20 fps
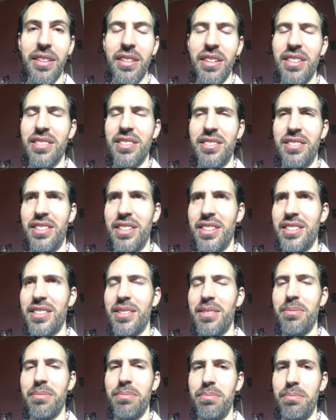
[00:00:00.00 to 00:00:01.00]
It's just
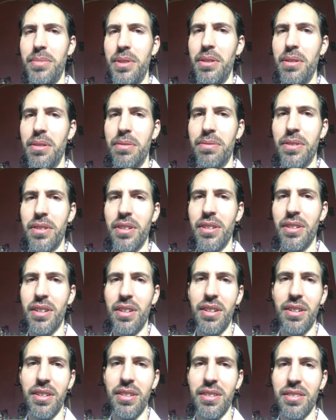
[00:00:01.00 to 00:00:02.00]
beautiful.
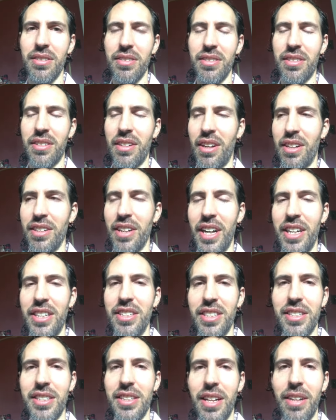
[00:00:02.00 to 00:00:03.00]
Oh God, I
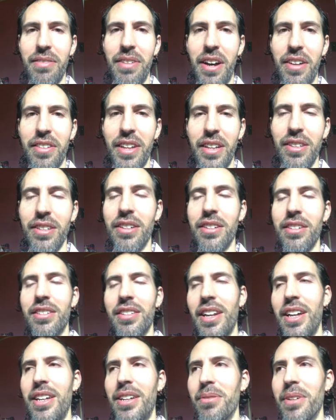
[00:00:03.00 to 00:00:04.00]
just love how they look.
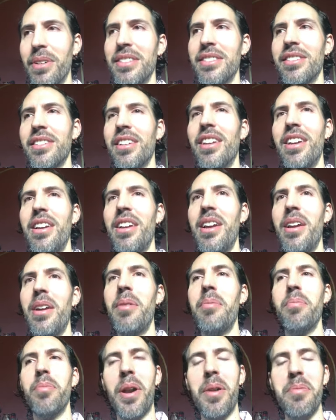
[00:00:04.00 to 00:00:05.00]
Anyways,
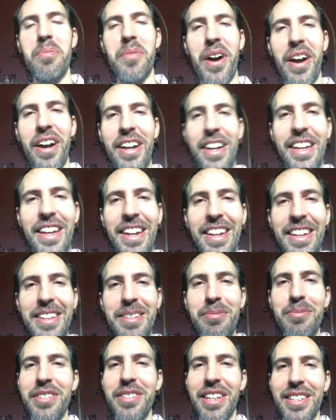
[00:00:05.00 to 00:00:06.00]
but I'm not getting them
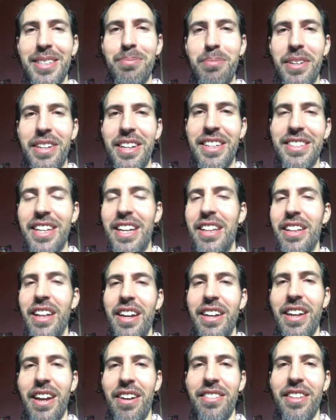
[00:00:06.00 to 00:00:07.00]
just because I like
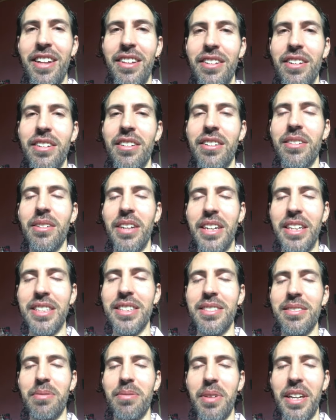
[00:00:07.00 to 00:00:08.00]
how they look.
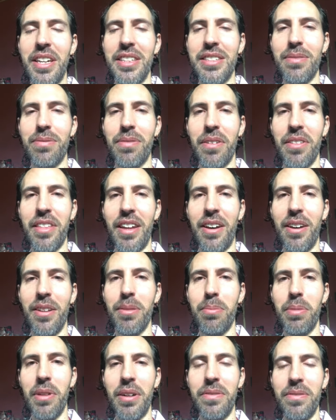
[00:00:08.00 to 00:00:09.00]
It's for the health
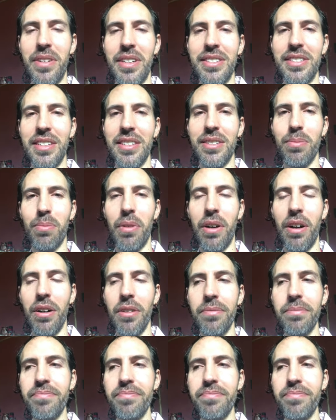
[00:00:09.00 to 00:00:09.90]
benefits as well.